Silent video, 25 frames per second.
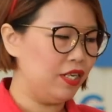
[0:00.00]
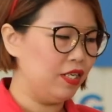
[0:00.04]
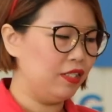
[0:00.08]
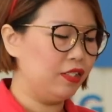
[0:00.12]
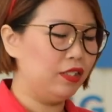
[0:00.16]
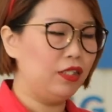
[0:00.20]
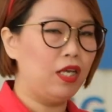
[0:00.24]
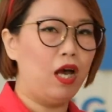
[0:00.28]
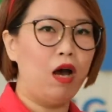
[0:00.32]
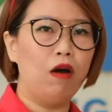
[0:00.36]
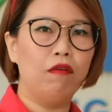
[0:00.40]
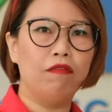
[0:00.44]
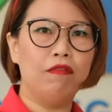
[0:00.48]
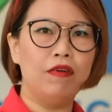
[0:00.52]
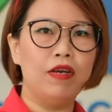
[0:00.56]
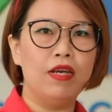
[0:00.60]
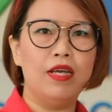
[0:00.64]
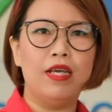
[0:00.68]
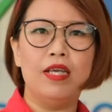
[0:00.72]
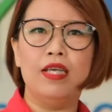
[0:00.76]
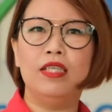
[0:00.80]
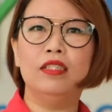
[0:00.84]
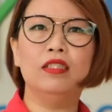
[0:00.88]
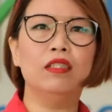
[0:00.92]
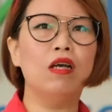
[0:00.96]
itself
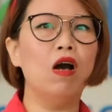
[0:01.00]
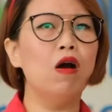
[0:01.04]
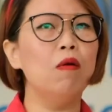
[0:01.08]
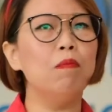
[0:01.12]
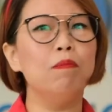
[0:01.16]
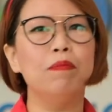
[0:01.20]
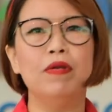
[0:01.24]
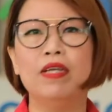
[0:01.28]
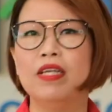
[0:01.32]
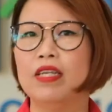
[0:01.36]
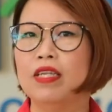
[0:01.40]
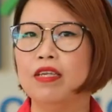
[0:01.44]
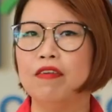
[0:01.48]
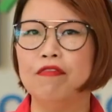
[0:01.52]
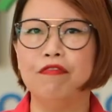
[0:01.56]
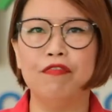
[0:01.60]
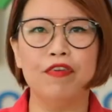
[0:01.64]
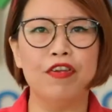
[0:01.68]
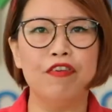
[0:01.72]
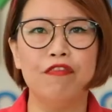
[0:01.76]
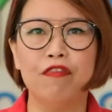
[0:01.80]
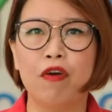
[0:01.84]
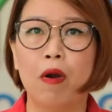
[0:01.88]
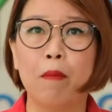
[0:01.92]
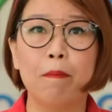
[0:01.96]
is completely
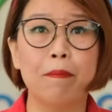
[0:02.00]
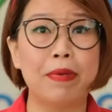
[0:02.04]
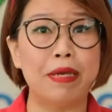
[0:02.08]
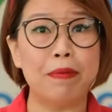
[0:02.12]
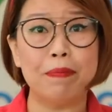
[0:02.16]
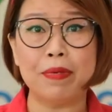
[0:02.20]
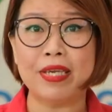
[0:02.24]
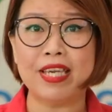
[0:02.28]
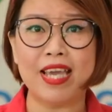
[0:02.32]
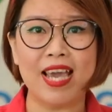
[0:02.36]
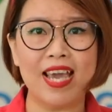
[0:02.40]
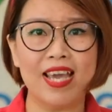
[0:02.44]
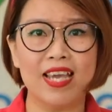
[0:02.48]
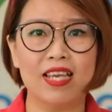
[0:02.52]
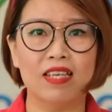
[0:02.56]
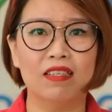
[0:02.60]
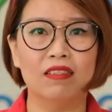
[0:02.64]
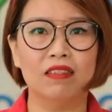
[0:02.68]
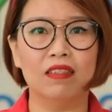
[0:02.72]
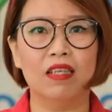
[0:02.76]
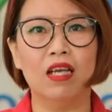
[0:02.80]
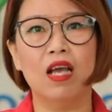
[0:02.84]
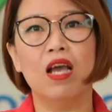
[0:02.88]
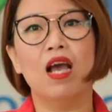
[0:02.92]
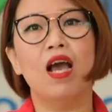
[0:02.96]
free from BPA.
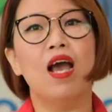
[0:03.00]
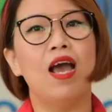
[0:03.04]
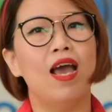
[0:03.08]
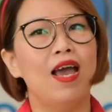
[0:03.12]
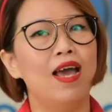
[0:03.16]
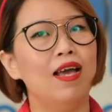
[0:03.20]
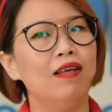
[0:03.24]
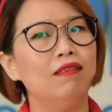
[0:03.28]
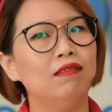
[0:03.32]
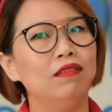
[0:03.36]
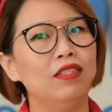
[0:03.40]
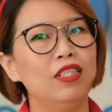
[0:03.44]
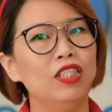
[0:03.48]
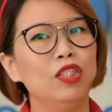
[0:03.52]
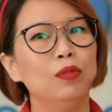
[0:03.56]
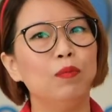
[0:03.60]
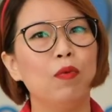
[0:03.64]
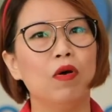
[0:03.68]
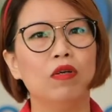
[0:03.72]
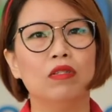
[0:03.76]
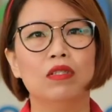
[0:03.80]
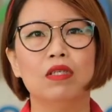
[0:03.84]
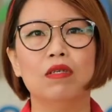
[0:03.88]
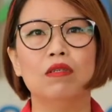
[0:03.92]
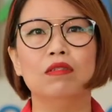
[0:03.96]
And these
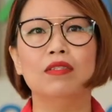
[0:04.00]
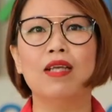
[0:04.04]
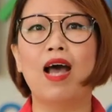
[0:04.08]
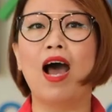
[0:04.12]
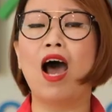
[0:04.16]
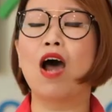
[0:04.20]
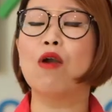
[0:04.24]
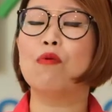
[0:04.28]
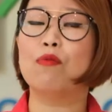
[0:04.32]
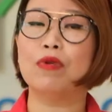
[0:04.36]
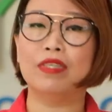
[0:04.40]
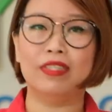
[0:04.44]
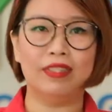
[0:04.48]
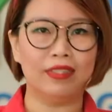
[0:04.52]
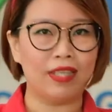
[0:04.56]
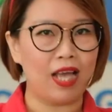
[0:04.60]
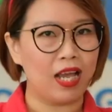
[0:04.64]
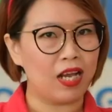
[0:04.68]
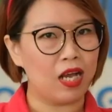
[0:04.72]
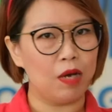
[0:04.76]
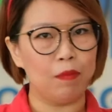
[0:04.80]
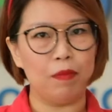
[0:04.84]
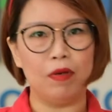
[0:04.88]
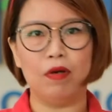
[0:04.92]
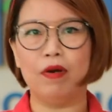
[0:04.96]
bottles are
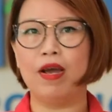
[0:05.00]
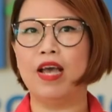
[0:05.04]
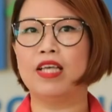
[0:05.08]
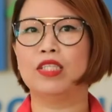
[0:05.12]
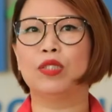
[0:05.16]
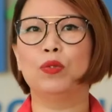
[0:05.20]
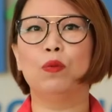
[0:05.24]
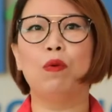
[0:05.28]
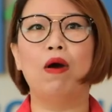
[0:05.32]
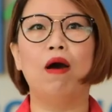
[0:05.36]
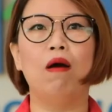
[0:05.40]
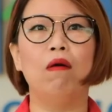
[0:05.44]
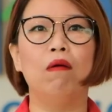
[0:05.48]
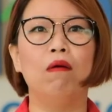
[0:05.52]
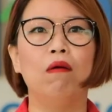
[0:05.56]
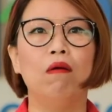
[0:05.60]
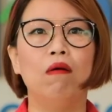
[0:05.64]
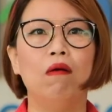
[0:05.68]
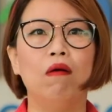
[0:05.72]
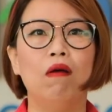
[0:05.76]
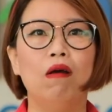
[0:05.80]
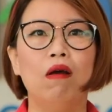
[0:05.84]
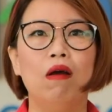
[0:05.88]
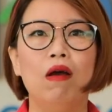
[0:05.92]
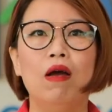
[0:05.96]
recyclable as well.
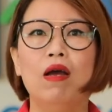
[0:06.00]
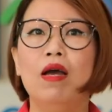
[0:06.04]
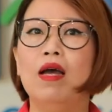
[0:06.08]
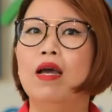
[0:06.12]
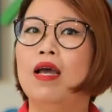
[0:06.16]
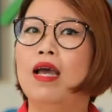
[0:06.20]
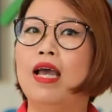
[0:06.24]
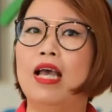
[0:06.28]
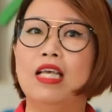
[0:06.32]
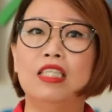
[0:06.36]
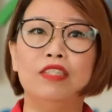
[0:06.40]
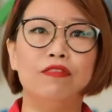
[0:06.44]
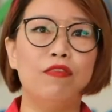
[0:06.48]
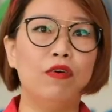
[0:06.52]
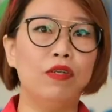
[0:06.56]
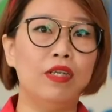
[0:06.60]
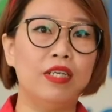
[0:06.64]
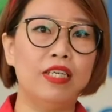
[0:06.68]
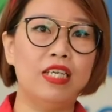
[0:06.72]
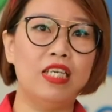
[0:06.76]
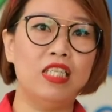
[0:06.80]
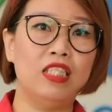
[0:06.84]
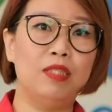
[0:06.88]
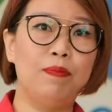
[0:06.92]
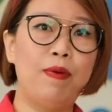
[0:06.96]
As for the
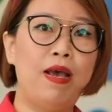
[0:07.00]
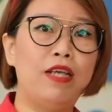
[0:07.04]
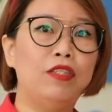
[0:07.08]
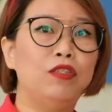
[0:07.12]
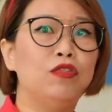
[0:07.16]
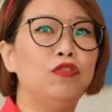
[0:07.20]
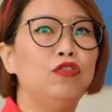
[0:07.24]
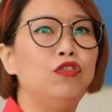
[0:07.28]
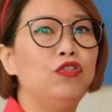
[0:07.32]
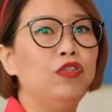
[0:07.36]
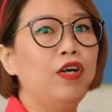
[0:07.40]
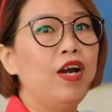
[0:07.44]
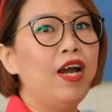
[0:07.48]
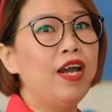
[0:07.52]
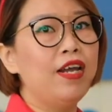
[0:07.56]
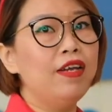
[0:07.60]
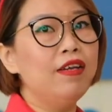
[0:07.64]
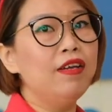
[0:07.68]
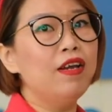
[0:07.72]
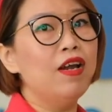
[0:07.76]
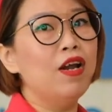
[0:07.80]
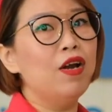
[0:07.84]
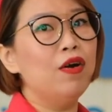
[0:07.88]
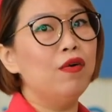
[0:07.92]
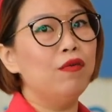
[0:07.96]
kids' pet to dry,
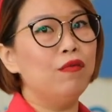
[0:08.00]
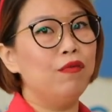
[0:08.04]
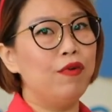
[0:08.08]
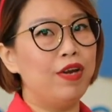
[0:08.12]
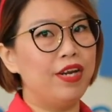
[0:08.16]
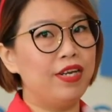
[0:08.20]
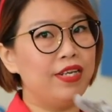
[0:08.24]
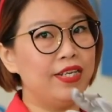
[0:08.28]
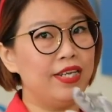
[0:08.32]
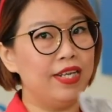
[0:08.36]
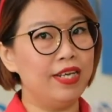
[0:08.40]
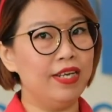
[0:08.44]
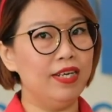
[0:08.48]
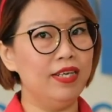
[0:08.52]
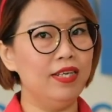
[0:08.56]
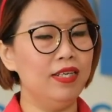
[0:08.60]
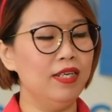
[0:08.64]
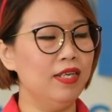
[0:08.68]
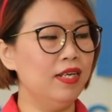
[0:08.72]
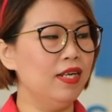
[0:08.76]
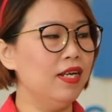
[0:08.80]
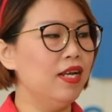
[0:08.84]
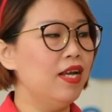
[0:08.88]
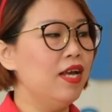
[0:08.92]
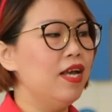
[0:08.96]
reindeer
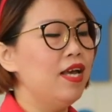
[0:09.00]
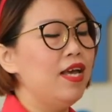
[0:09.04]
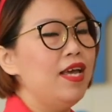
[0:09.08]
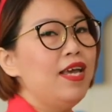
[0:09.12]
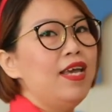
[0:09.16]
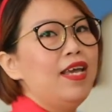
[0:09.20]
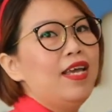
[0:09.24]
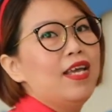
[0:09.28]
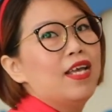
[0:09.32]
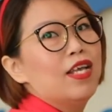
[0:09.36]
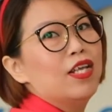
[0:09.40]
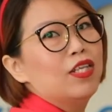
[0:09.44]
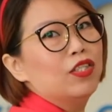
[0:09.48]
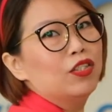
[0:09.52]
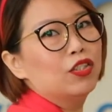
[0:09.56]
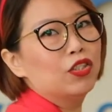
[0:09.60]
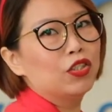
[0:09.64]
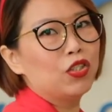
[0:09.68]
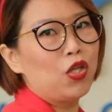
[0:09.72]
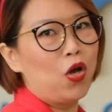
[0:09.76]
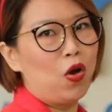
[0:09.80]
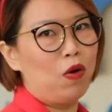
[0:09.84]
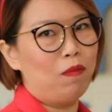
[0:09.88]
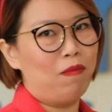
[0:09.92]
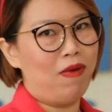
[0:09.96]
and
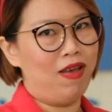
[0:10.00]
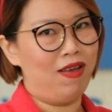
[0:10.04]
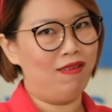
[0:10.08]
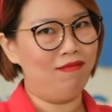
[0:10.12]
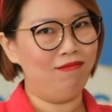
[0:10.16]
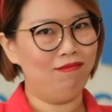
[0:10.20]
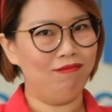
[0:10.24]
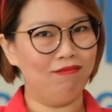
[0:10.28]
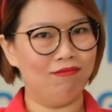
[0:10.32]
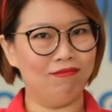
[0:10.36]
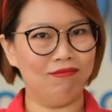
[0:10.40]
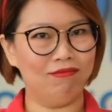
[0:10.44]
snowman,